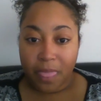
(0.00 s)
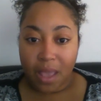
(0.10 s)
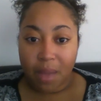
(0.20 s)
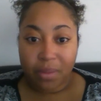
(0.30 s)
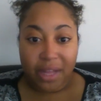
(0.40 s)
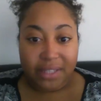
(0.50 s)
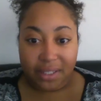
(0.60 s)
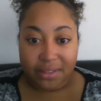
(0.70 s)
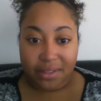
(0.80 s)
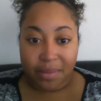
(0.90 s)
a
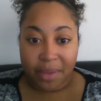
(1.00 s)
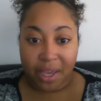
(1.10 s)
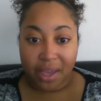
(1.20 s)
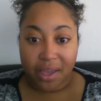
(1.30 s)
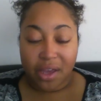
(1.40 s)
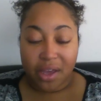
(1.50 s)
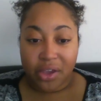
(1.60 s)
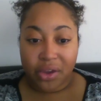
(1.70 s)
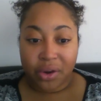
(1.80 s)
blessing to me you